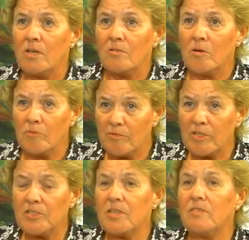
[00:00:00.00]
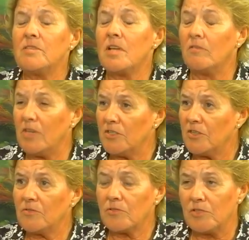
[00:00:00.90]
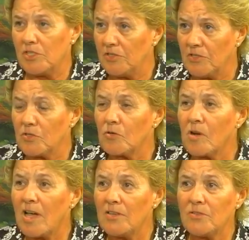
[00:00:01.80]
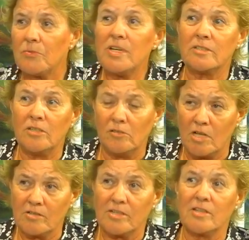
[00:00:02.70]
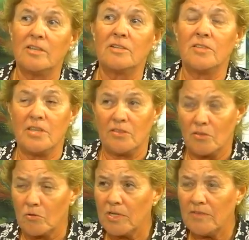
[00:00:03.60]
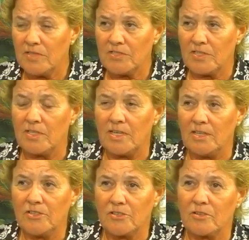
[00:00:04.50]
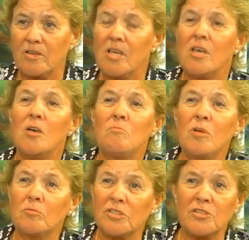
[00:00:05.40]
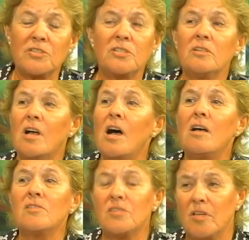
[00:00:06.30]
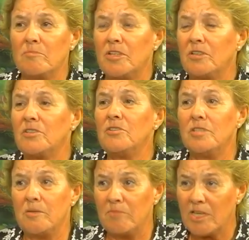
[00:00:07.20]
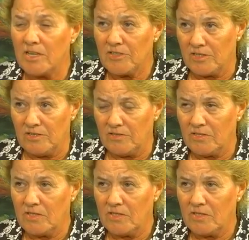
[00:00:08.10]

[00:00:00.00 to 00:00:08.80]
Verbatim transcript: When we receive salvation through Jesus Christ, we are no longer under the authority of the sin nature, but we're still all subject to temptations.